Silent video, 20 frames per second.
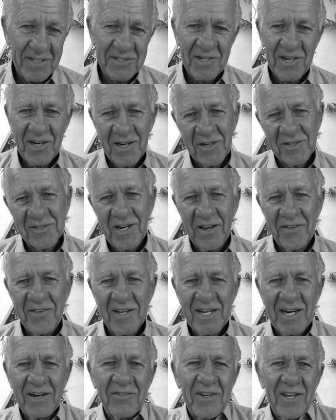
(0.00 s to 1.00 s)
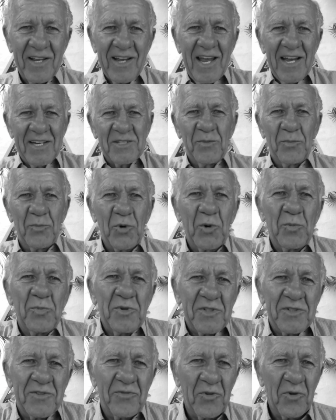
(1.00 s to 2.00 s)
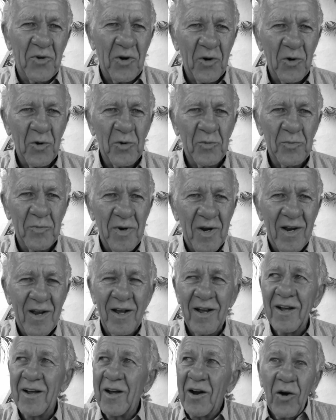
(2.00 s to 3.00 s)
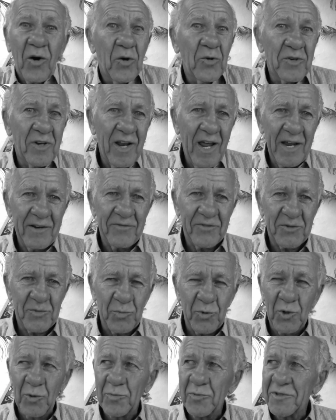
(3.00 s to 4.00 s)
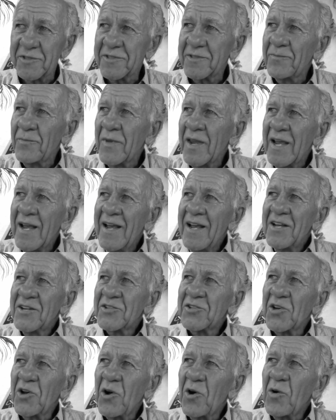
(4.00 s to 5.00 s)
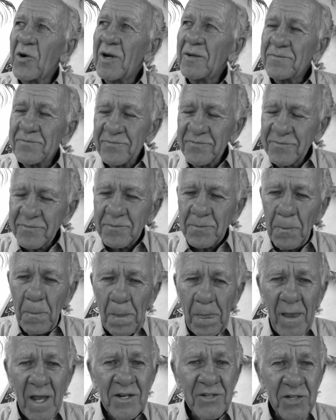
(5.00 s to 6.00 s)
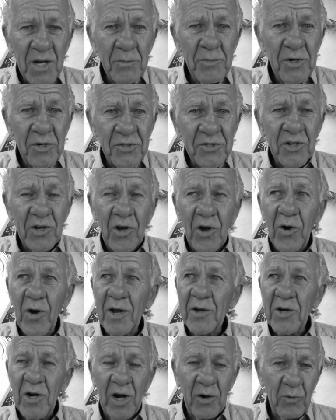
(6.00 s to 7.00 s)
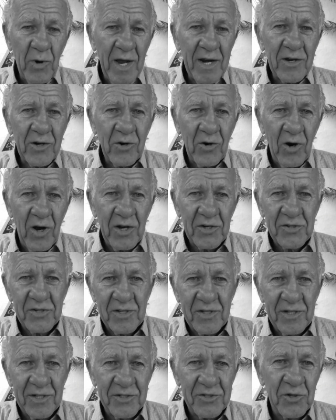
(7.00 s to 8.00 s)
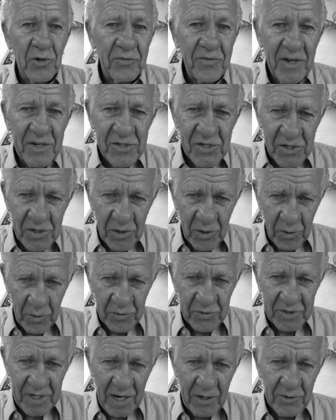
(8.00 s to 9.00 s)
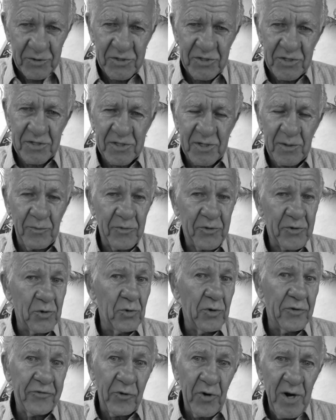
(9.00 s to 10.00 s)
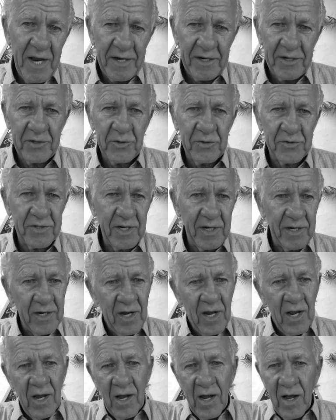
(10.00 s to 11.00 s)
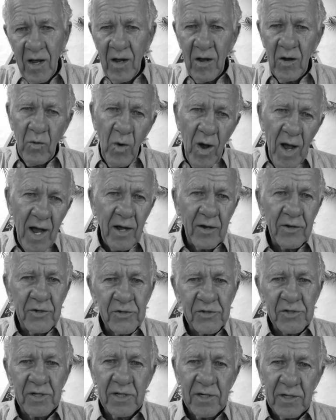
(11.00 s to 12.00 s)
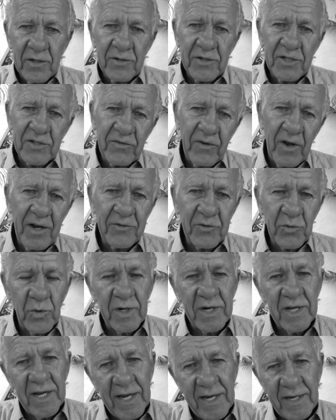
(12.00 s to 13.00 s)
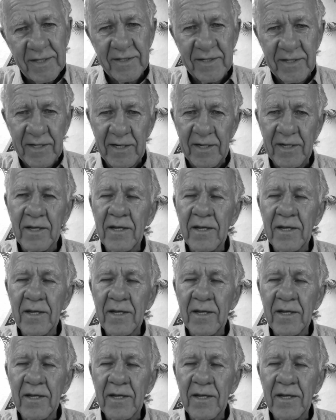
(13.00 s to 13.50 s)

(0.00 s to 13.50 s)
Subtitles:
I think everything has a purpose for our own life's purpose. So some years ago, I ran across the solfeggio sound system through a friend who said, "Oh, wow, you should hear this 528 thing."